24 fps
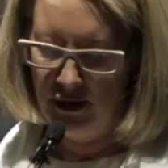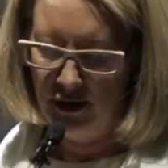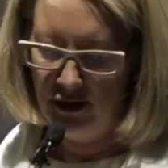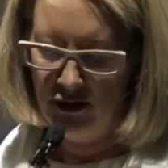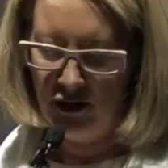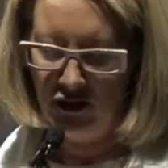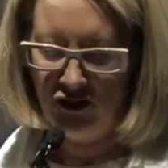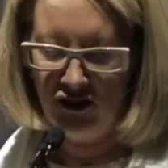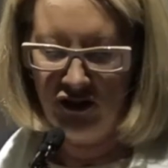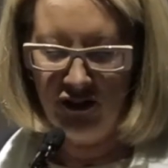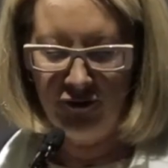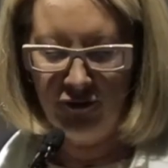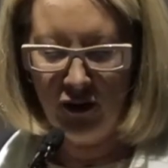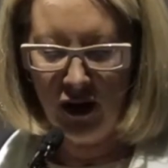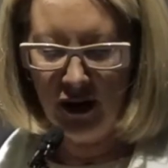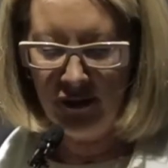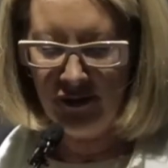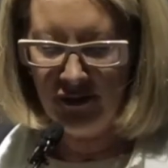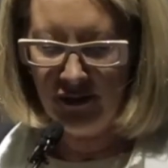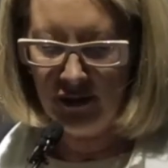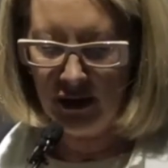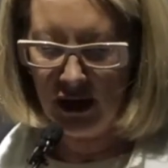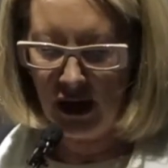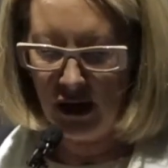Yet she
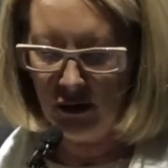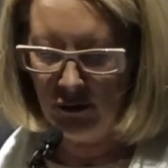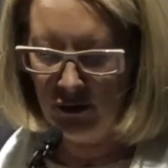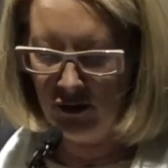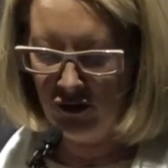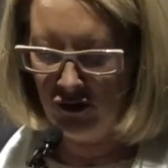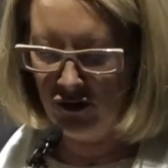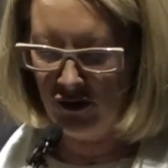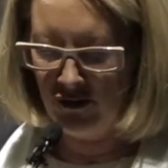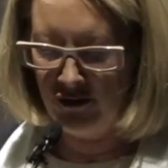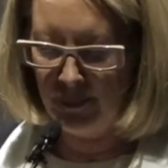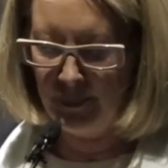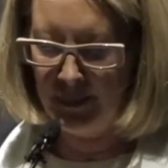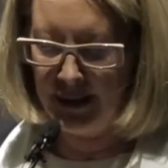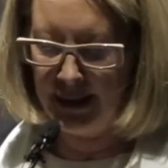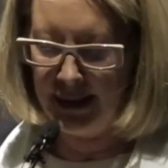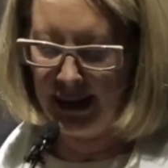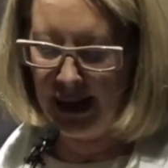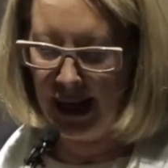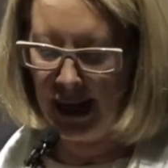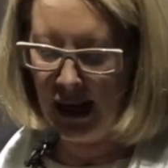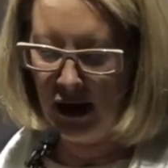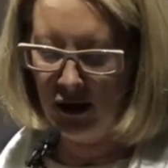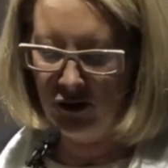finds the courage to
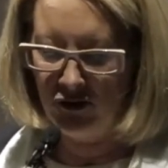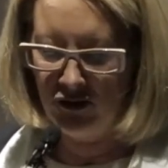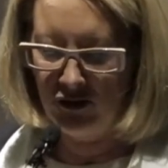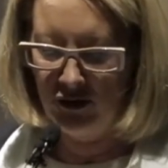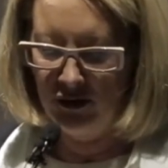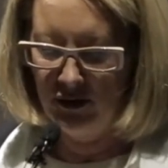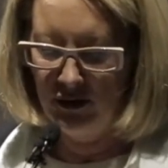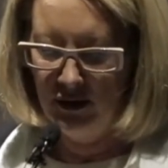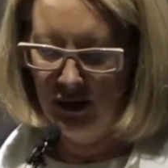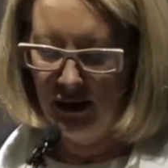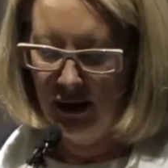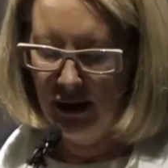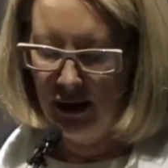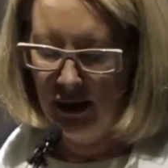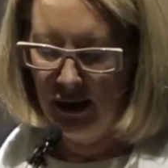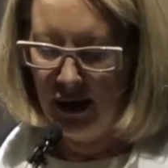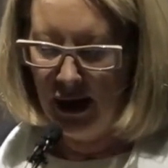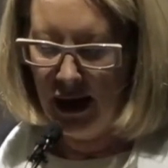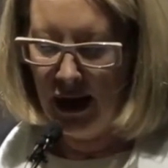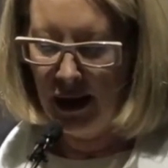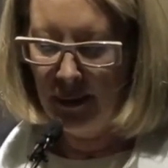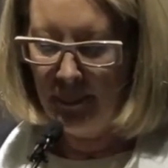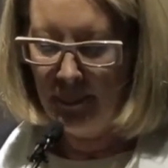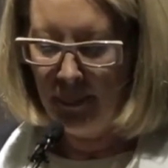speak out,
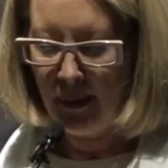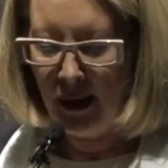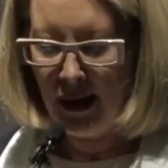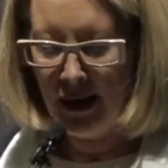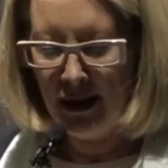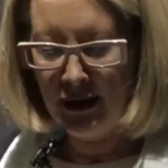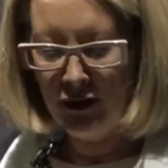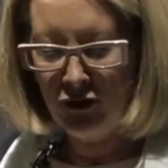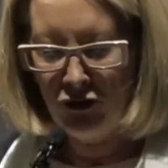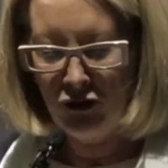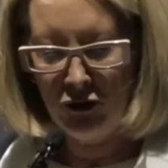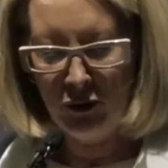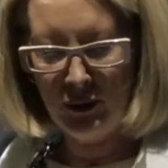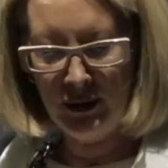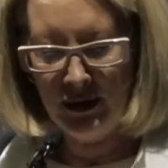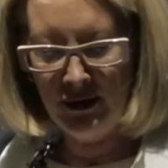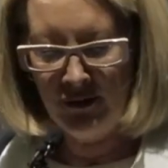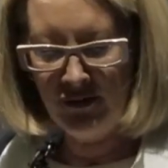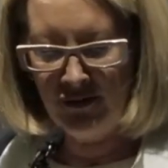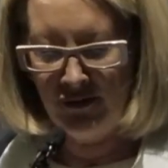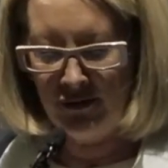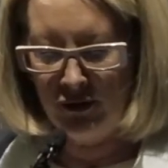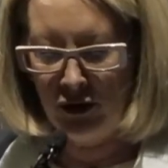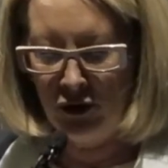and by doing
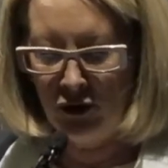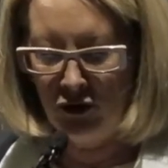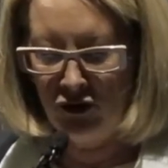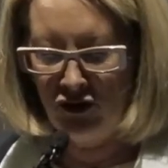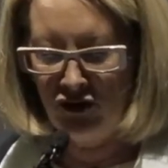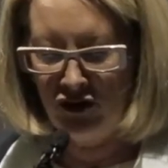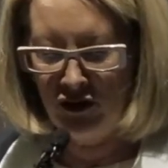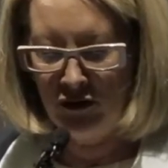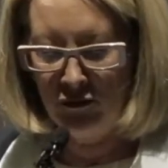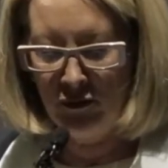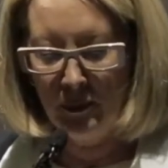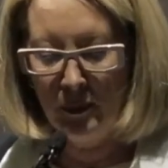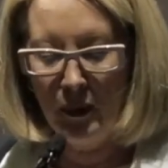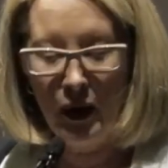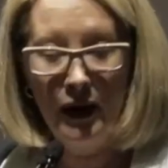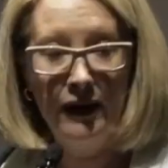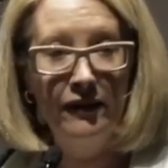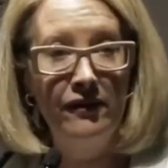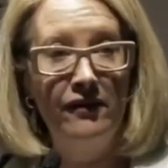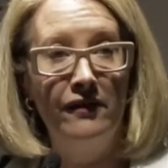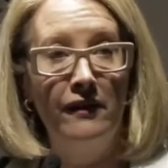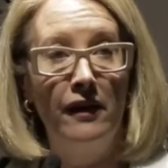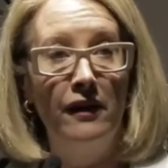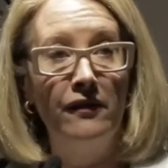so, she
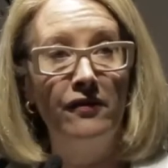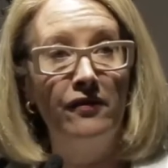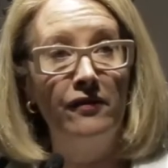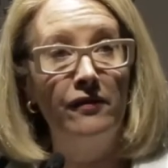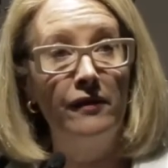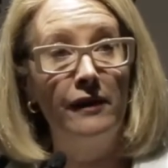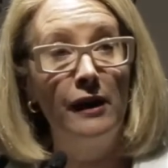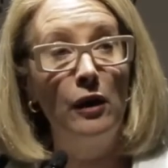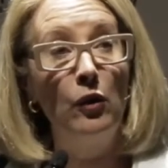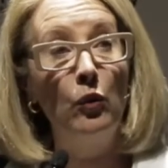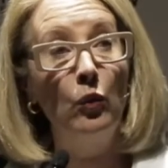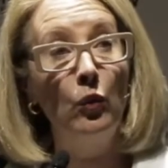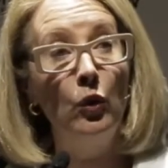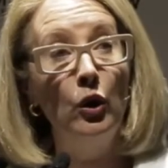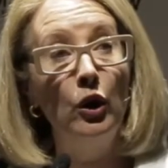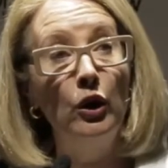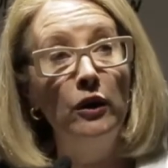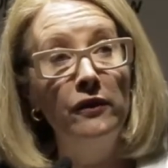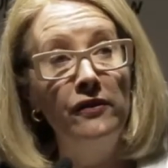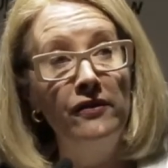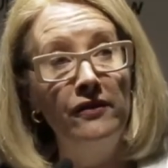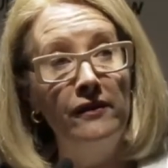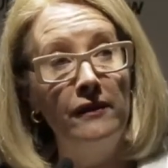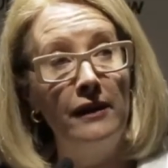reminds us that
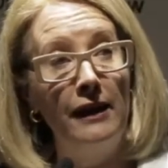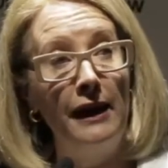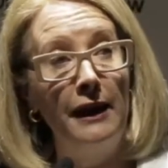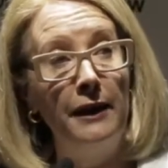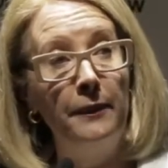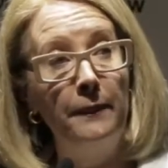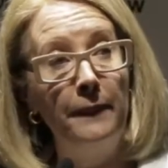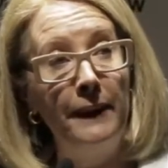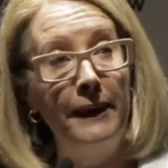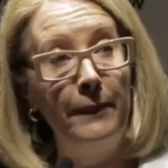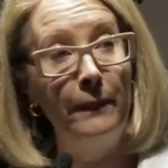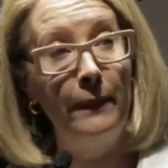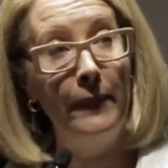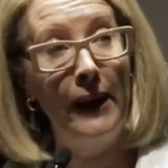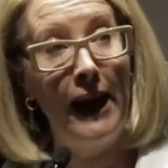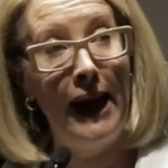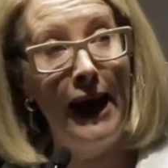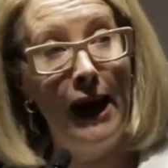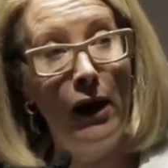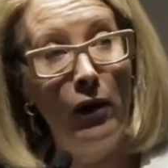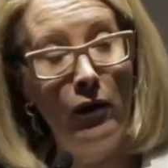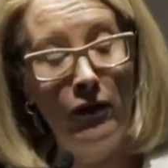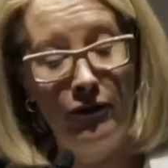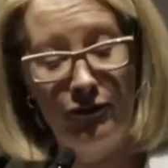words can be
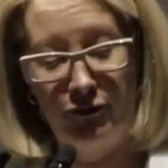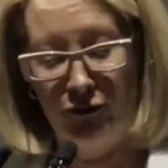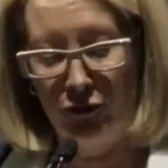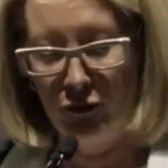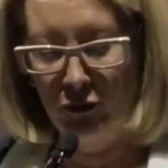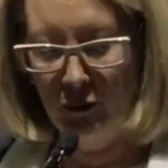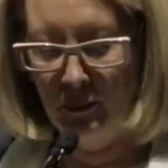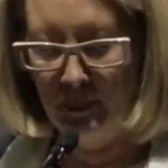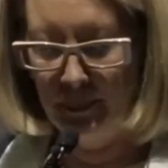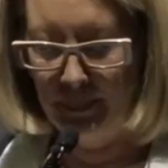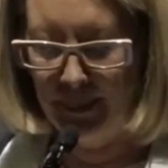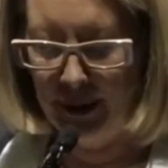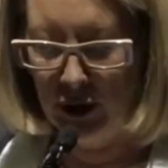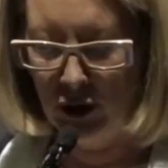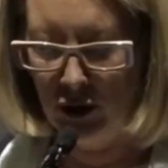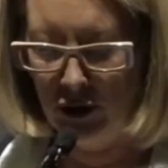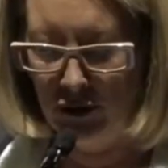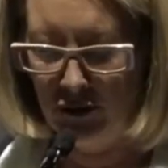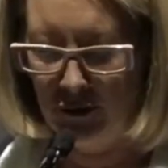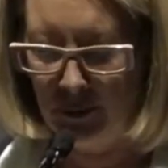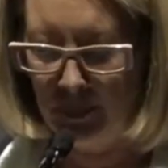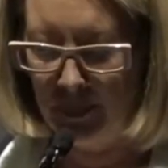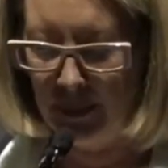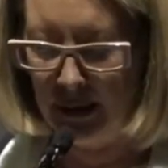powerful
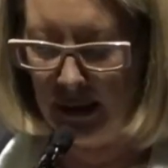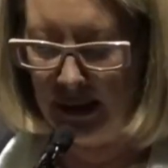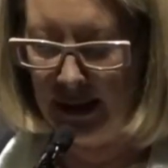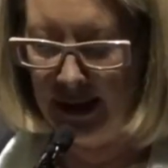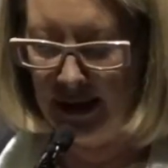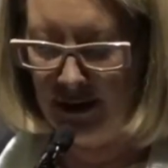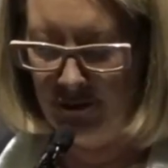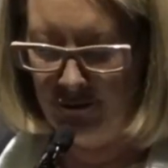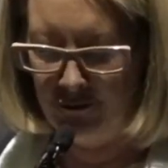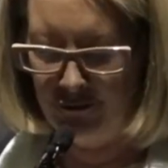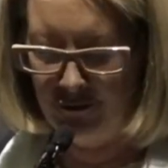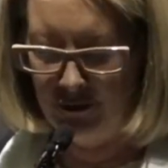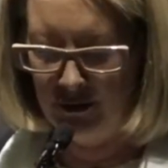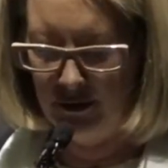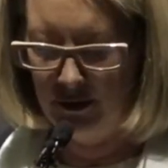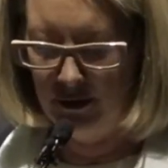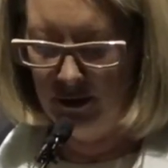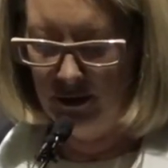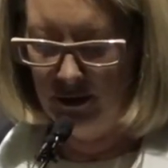beyond belief.